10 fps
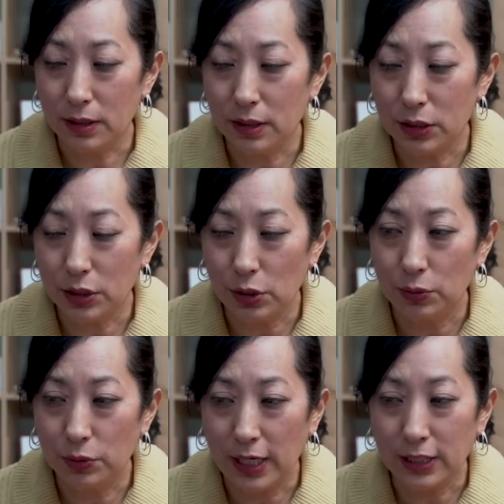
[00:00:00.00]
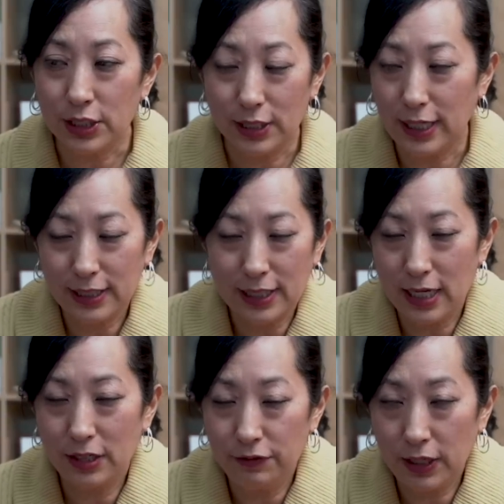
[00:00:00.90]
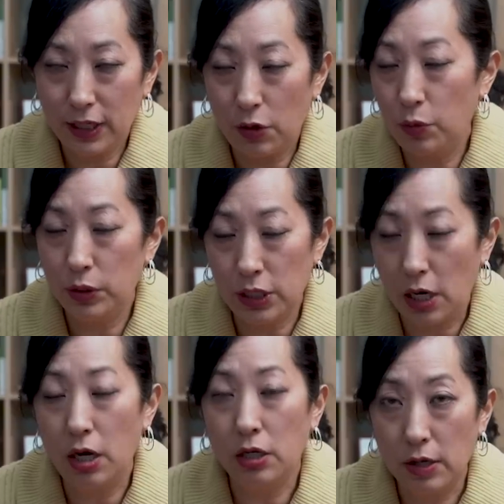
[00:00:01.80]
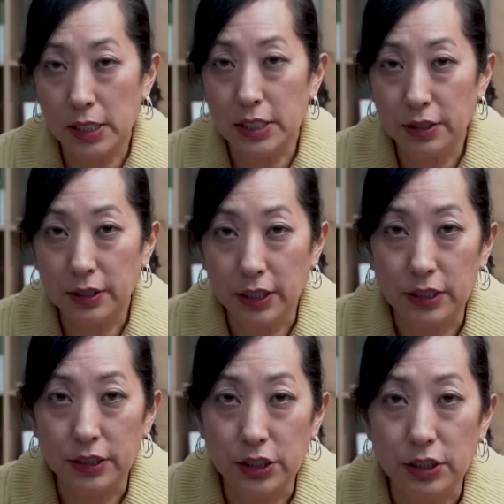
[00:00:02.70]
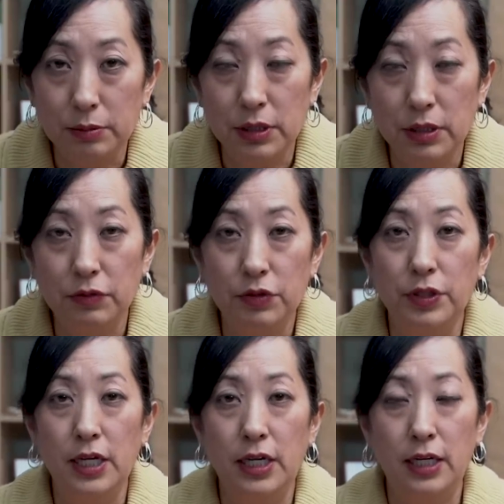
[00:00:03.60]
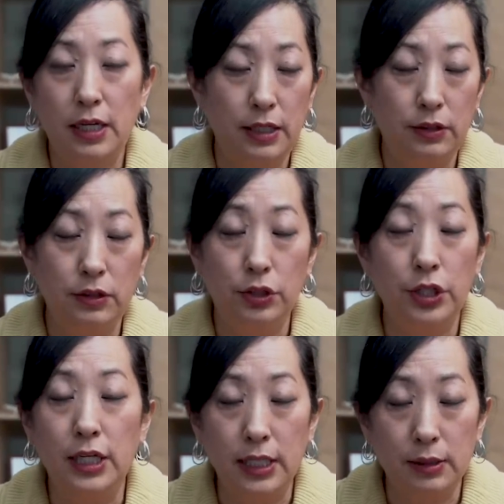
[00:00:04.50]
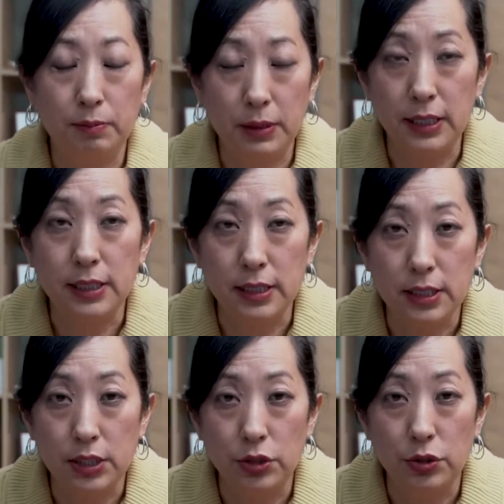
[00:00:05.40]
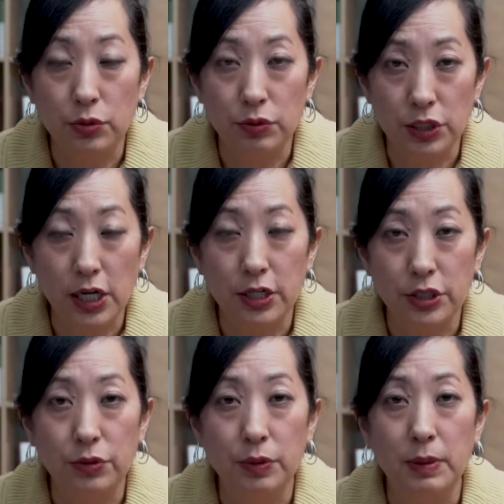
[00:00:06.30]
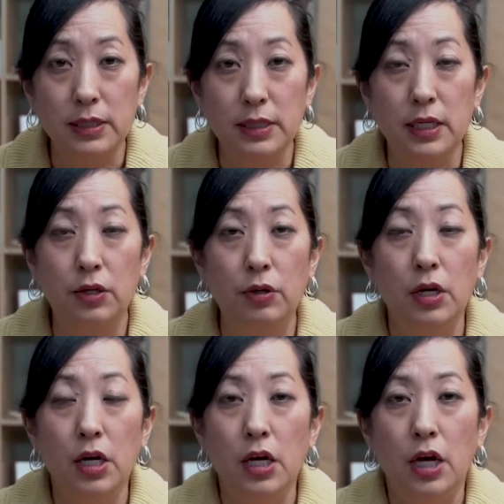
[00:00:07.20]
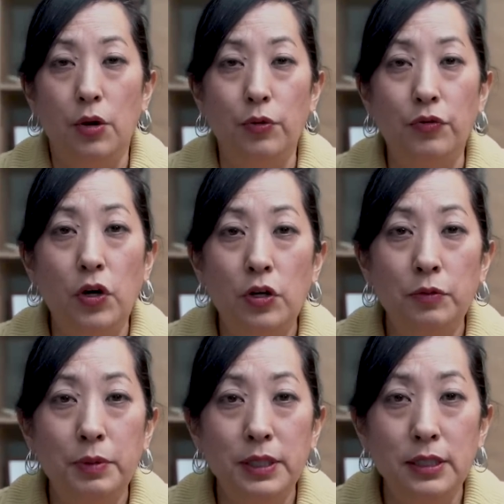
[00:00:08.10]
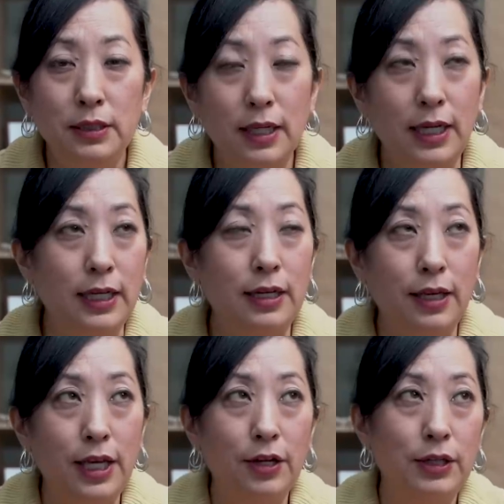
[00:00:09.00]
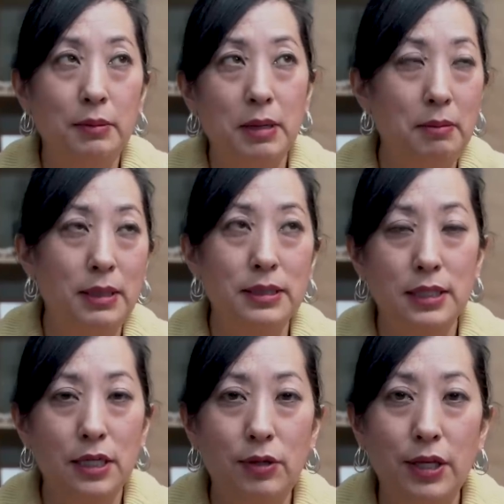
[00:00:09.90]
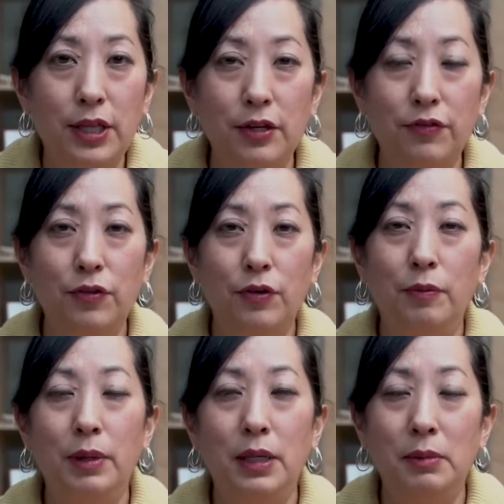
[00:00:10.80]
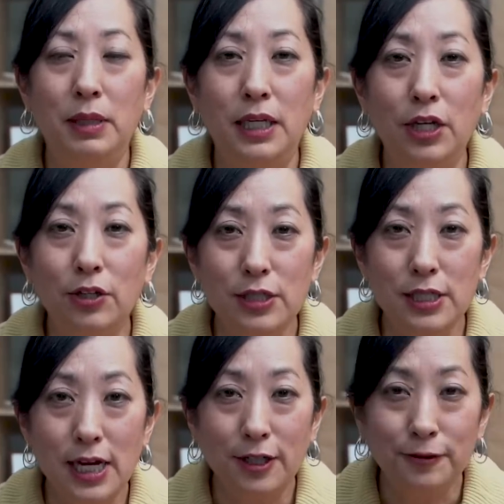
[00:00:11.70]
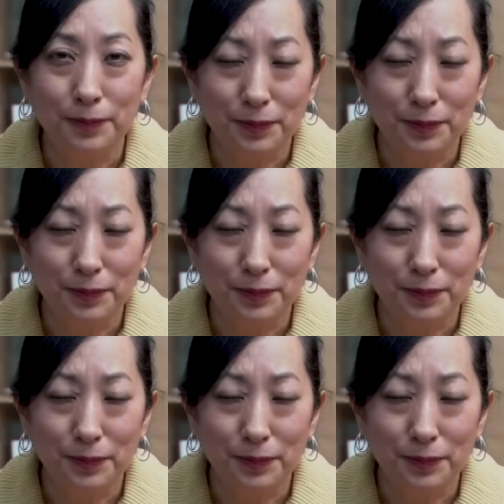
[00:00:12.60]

so that's that's kind of like was our criteria in terms of creating and looking at places to retire to in Mexico. We've all been like hearing about Mexico, I think, for many many years now,